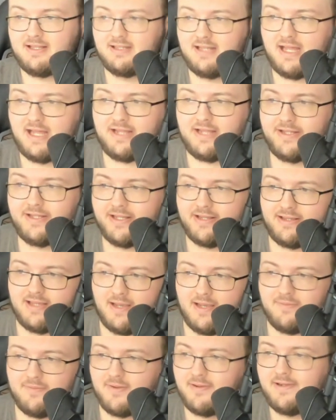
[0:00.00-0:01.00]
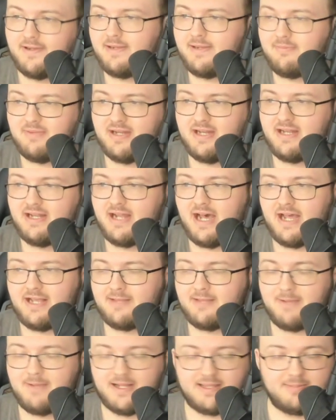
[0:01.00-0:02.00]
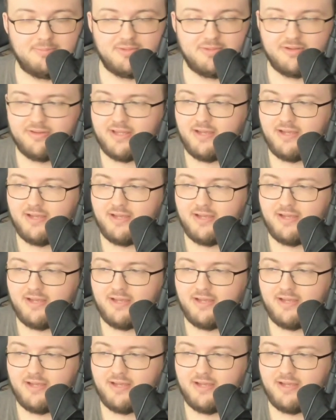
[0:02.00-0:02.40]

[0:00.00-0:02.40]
lot of this stuff. The only thing we did not expect, I'm going to say